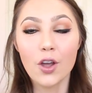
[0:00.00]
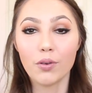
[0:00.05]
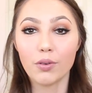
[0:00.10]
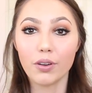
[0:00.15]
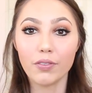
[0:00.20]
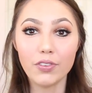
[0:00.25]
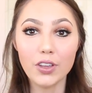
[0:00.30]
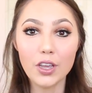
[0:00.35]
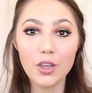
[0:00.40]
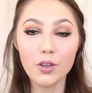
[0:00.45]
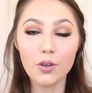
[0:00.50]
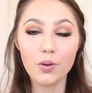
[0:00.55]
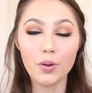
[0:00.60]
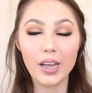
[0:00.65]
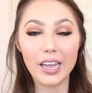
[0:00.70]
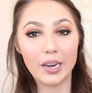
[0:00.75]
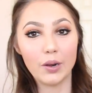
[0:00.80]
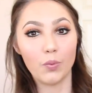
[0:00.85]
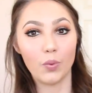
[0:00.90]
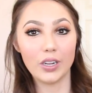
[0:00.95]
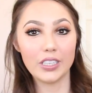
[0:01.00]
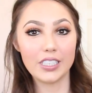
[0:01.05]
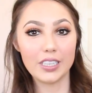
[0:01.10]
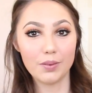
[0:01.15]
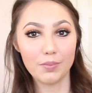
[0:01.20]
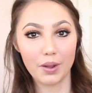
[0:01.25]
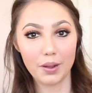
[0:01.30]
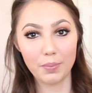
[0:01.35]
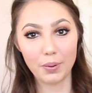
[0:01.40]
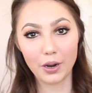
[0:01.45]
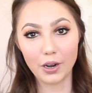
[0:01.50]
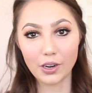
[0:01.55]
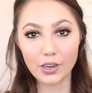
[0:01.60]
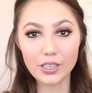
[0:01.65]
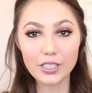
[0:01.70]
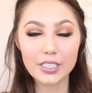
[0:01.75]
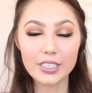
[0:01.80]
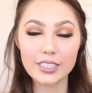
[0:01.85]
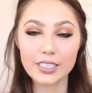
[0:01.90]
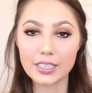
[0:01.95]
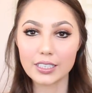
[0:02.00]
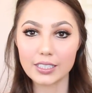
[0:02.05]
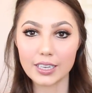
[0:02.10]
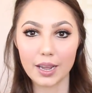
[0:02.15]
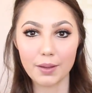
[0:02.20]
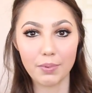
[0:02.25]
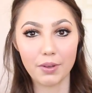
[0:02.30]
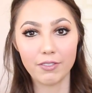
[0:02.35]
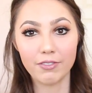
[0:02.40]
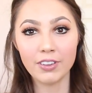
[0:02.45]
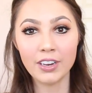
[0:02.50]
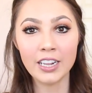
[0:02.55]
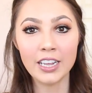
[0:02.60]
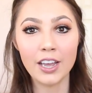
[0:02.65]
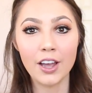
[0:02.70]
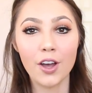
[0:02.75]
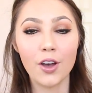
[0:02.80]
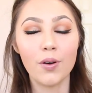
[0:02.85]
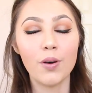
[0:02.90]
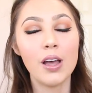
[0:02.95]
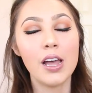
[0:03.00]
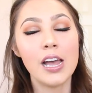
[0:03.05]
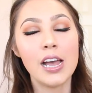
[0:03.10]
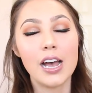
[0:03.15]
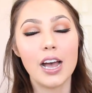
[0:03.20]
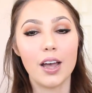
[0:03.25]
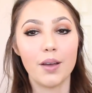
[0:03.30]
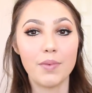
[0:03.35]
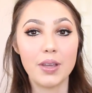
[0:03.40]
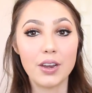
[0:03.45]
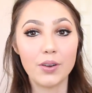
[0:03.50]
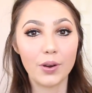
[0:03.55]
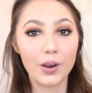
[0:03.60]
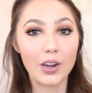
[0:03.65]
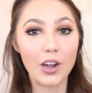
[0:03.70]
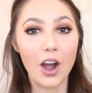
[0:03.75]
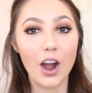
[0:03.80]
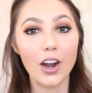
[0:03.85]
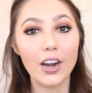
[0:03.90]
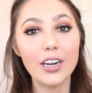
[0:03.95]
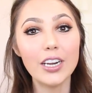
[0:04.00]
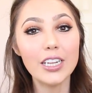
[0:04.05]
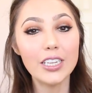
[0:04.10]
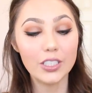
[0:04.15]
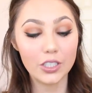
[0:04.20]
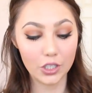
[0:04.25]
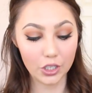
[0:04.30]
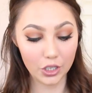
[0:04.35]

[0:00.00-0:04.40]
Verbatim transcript: review and what's in my purse type of video um, in regard